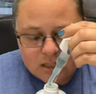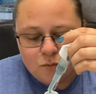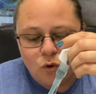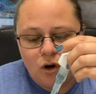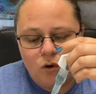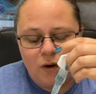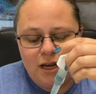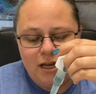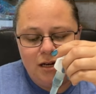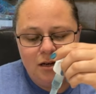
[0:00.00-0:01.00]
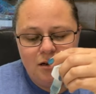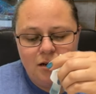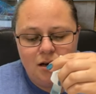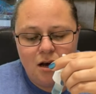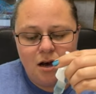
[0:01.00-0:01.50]
It's more green
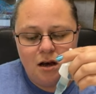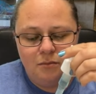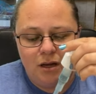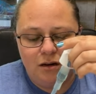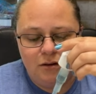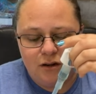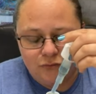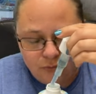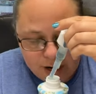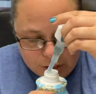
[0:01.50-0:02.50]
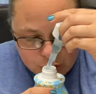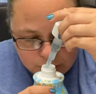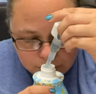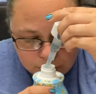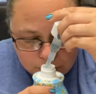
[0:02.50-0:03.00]
um, and, and
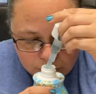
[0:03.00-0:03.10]
fresh.